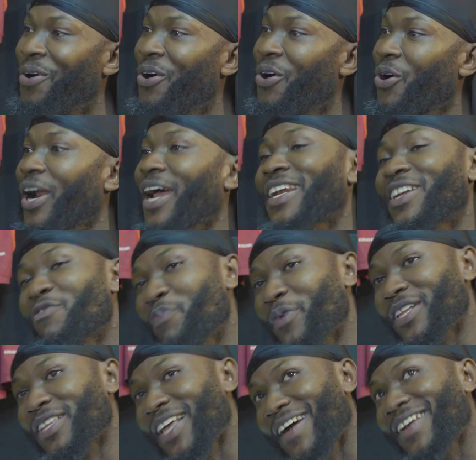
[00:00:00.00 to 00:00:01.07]
All right, they've
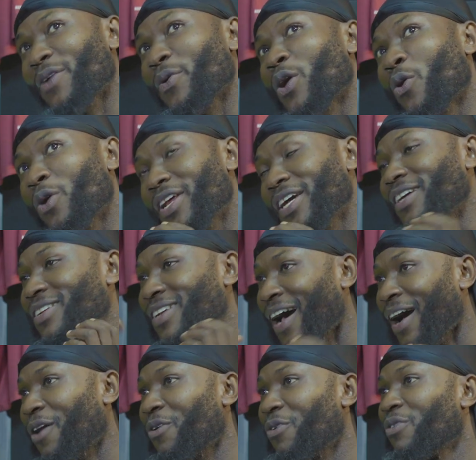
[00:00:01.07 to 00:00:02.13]
been there. They were holding it
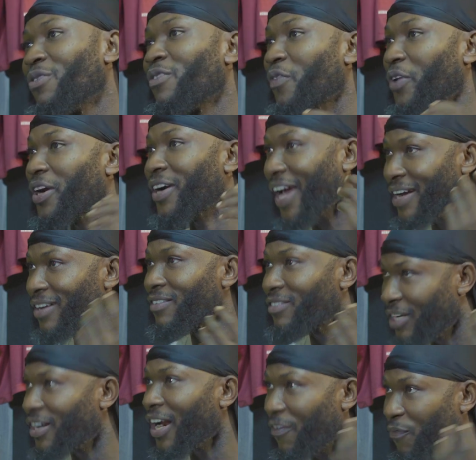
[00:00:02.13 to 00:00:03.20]
down for
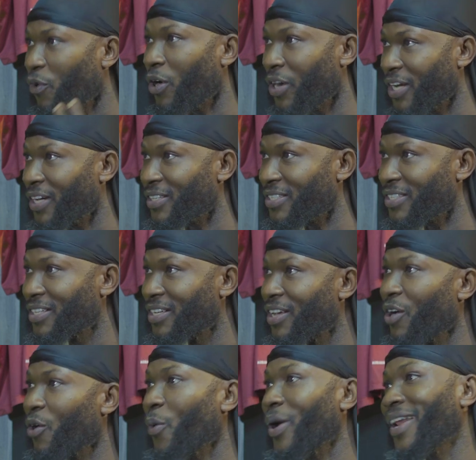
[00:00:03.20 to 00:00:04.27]
the rightful owners.
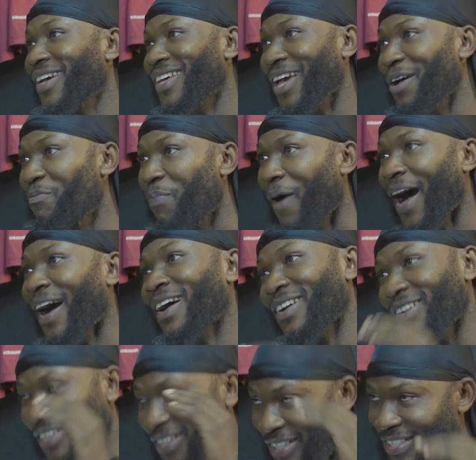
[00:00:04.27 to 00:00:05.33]
When they came
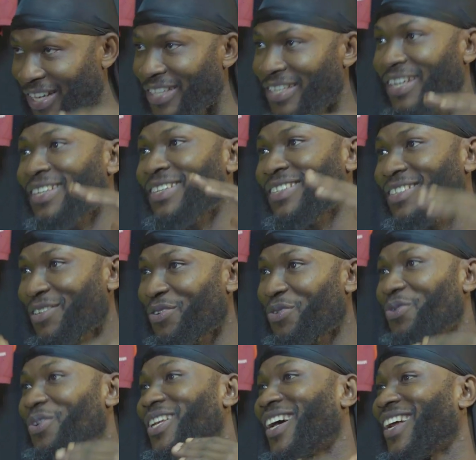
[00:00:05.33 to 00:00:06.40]
back, they started. I just
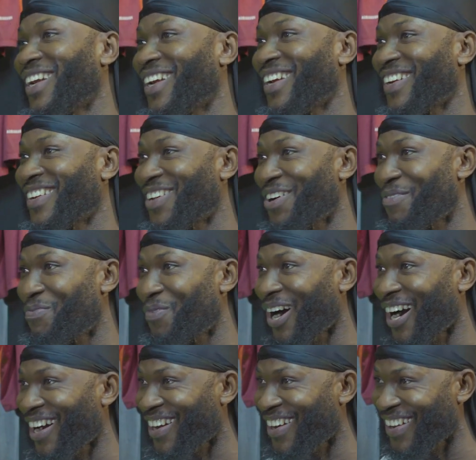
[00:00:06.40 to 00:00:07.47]
hope Liverpool
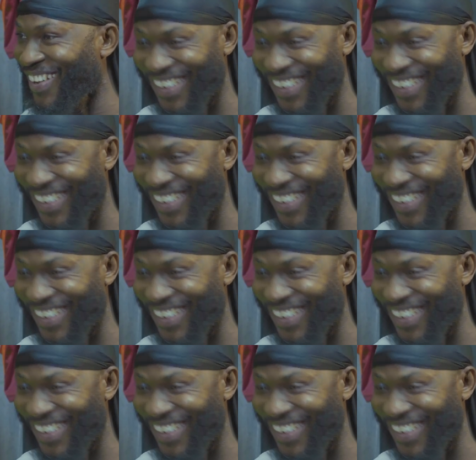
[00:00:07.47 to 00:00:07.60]
wins